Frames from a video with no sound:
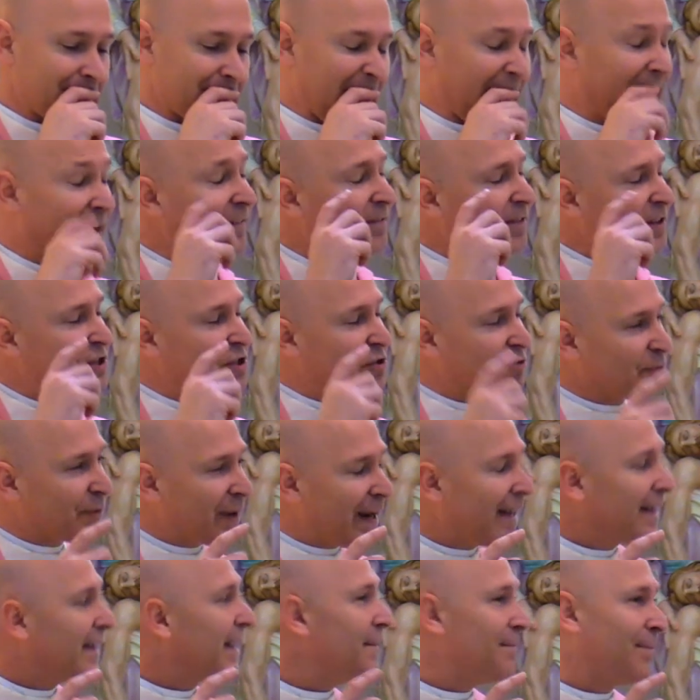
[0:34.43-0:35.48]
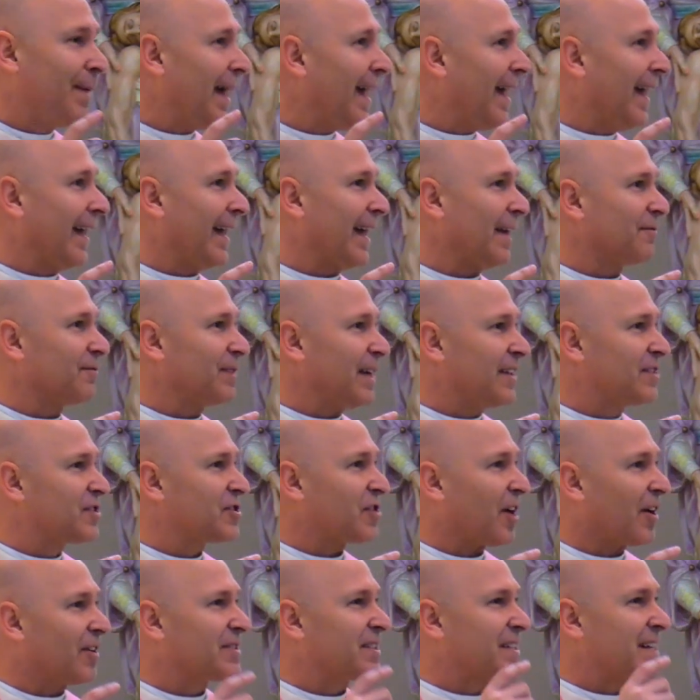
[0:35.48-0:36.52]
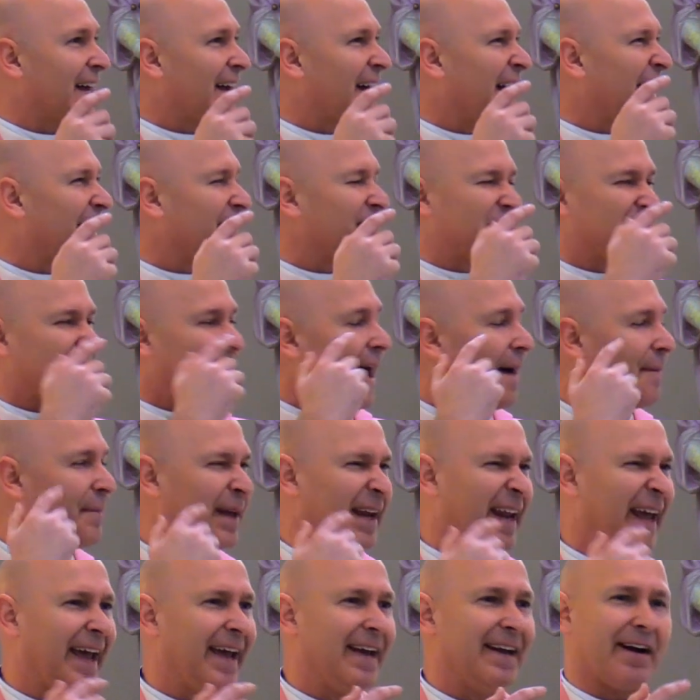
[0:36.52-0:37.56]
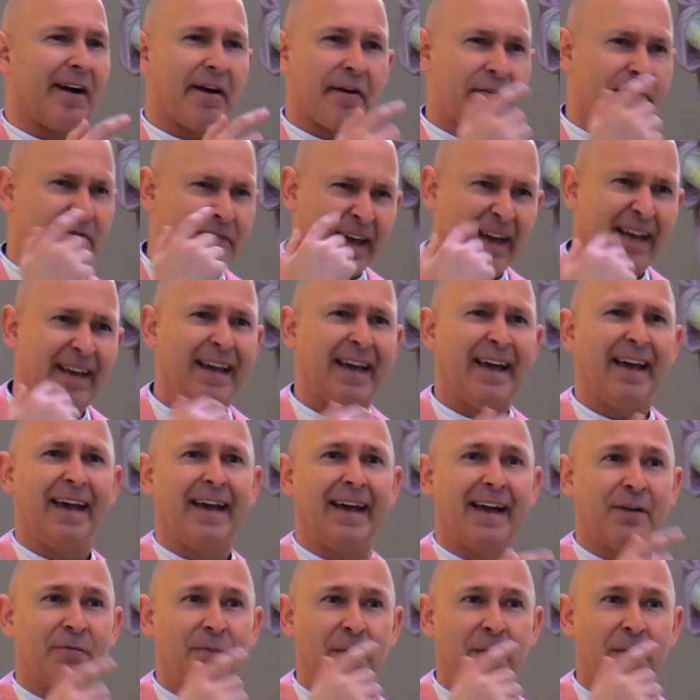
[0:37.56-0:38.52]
And if it's really big, it starts to kind of dominate our thinking,